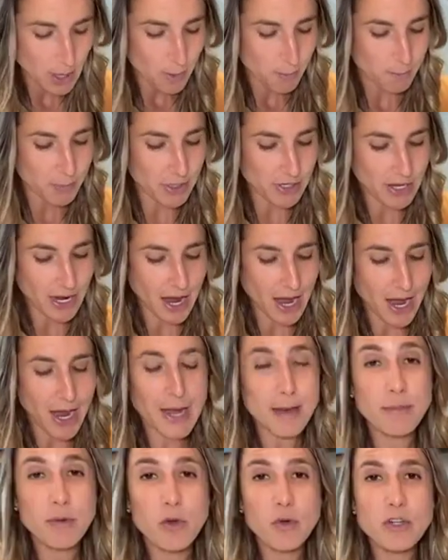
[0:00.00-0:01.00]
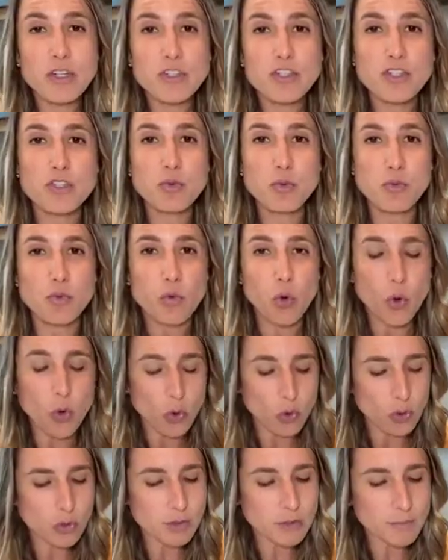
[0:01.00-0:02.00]
But I'm going to just
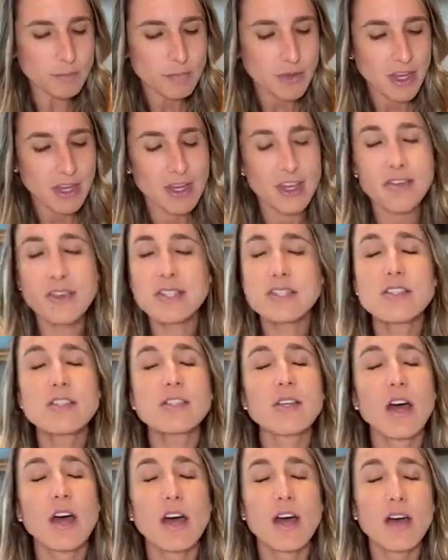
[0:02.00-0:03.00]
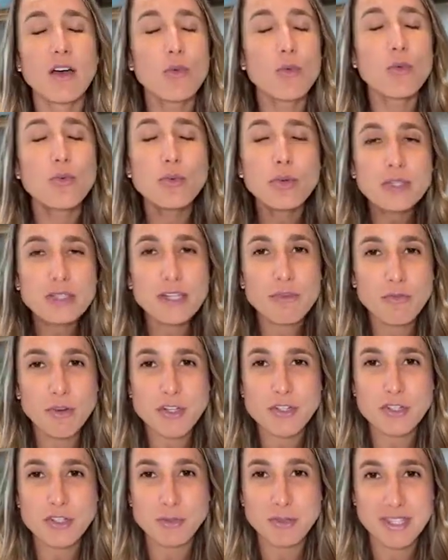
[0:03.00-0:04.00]
roll, and this is really fun
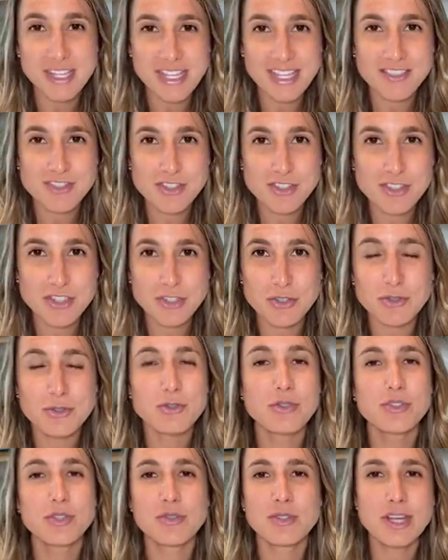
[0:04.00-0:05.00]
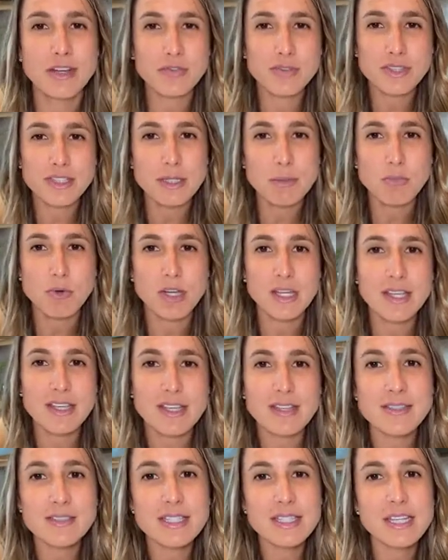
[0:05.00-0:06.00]
to do with kids too, so definitely bring
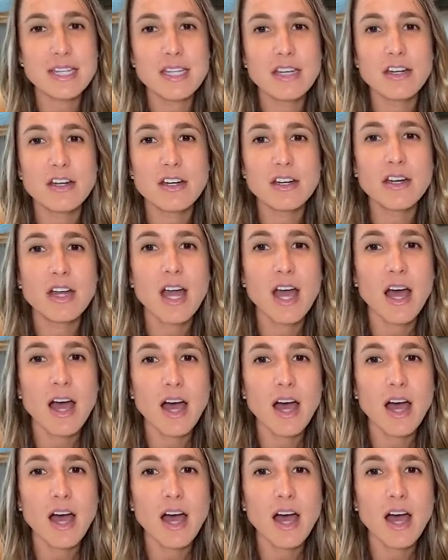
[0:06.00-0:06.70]
kids in here.